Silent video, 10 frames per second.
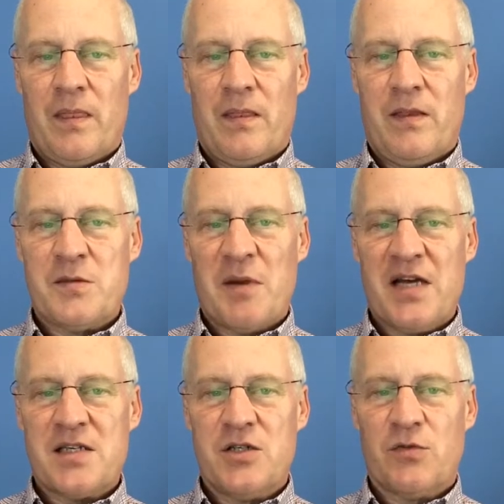This
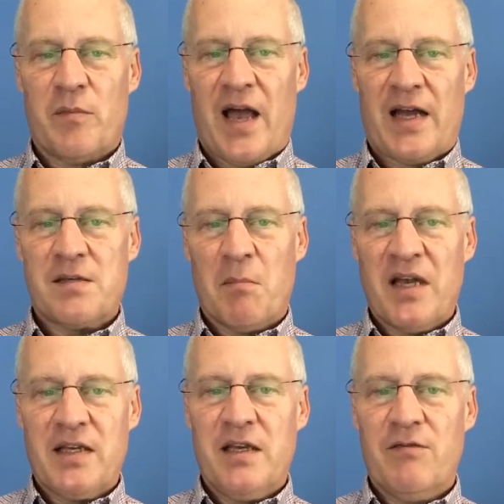passage from Acts
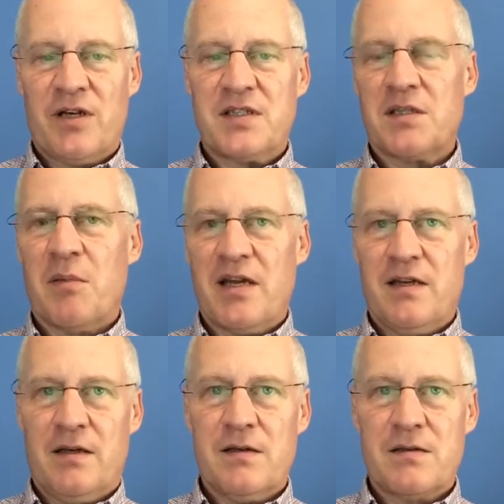might give us some
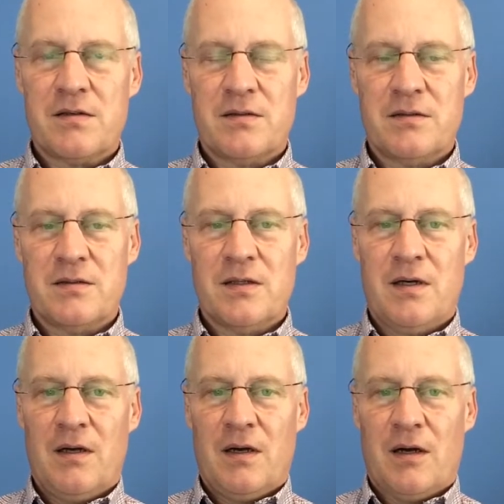ideas.
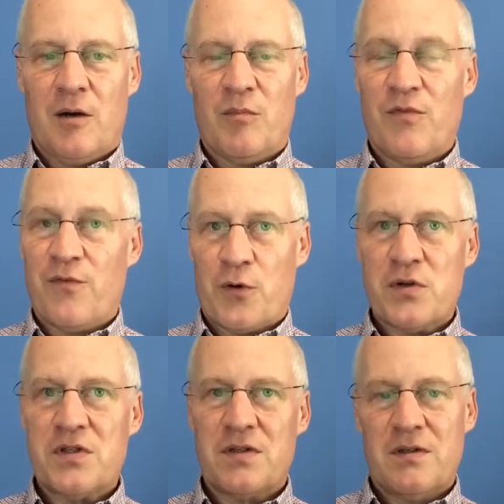
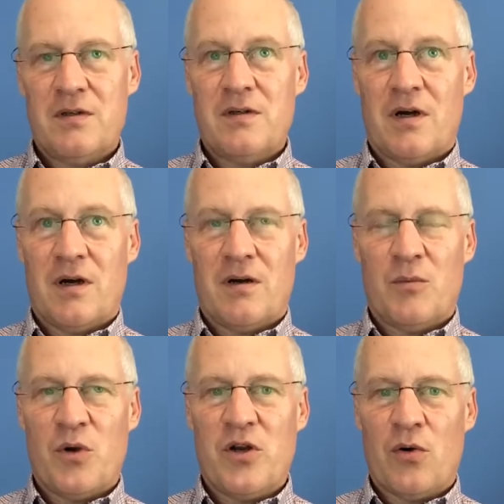First,
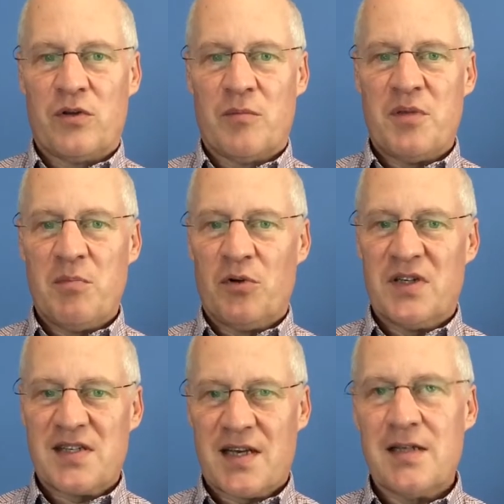we note that people
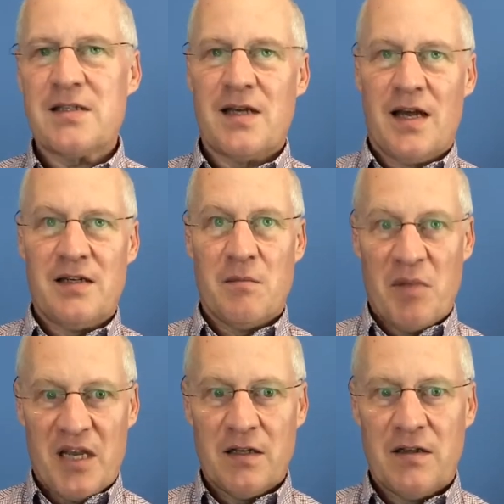discussed and
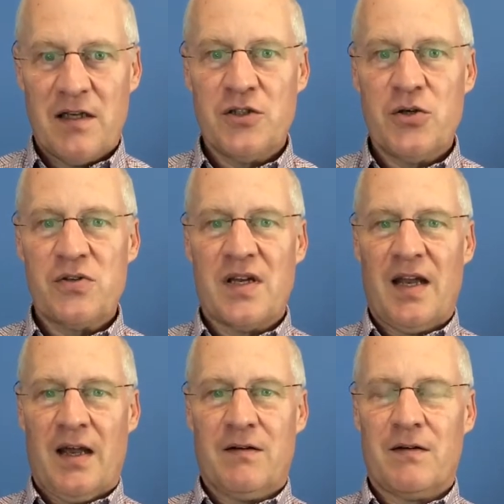debated the issues at
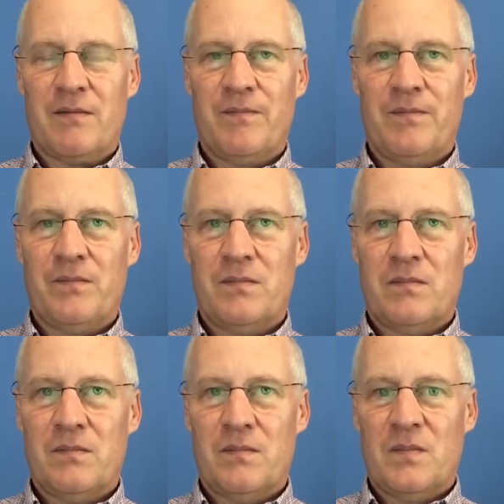hand.
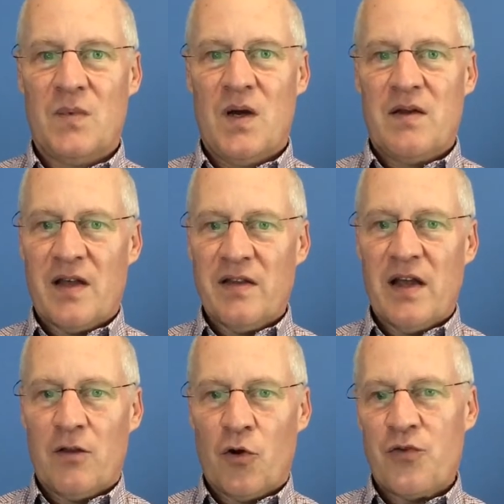Then
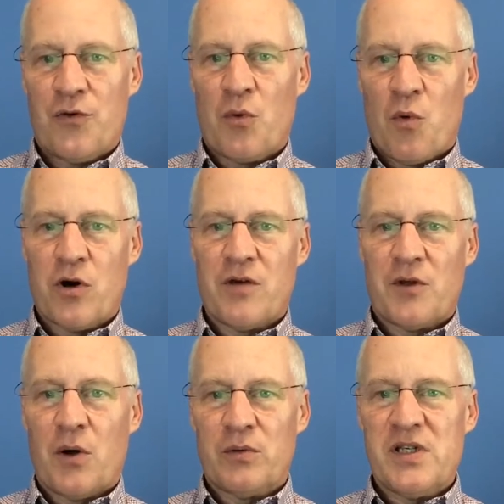they looked for the work of
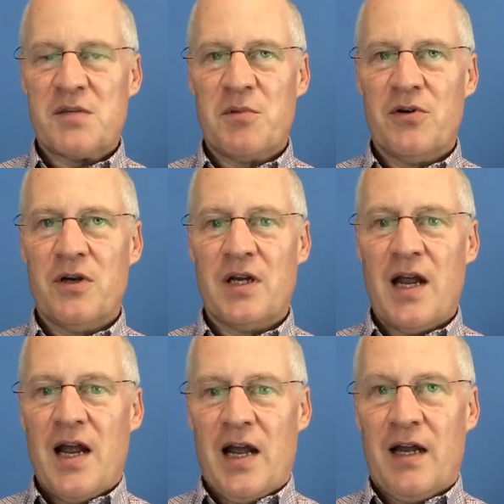the Holy Spirit,
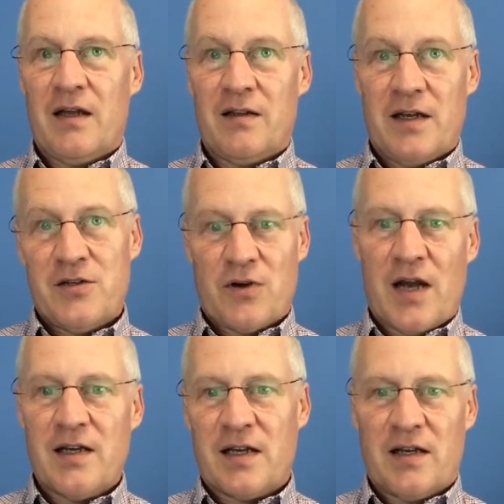and they
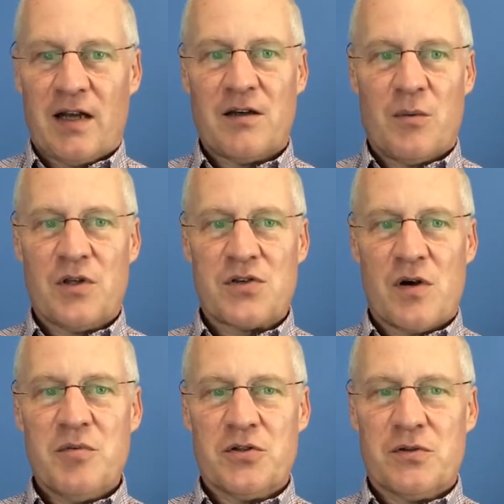tried to connect it with the
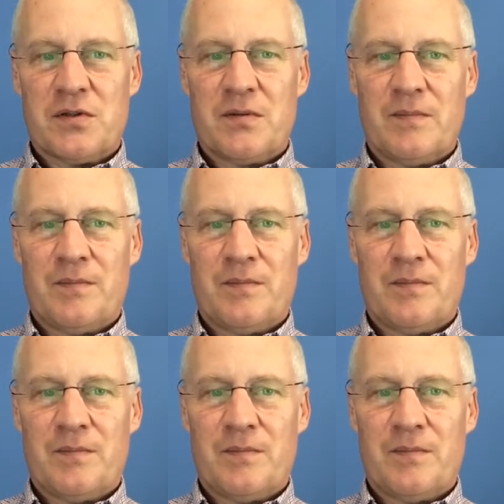scriptures.